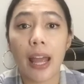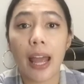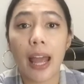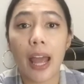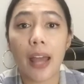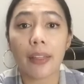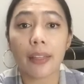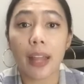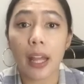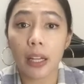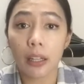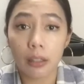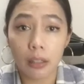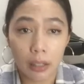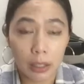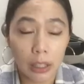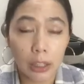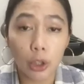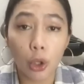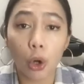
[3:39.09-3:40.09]
And then
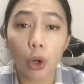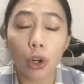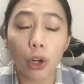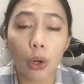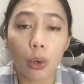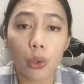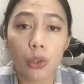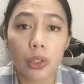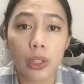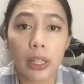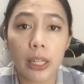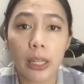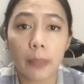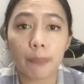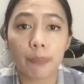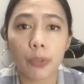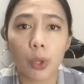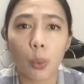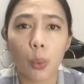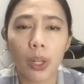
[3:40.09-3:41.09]
look closely.
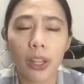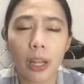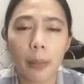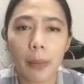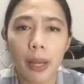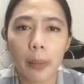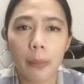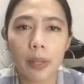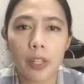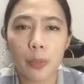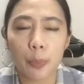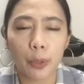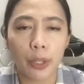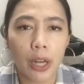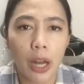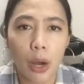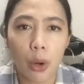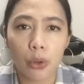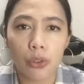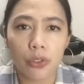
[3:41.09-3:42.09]
What am I
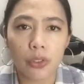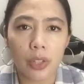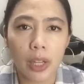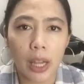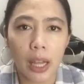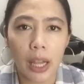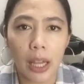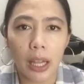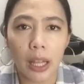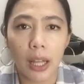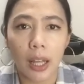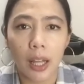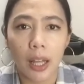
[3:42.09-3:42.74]
mispronouncing?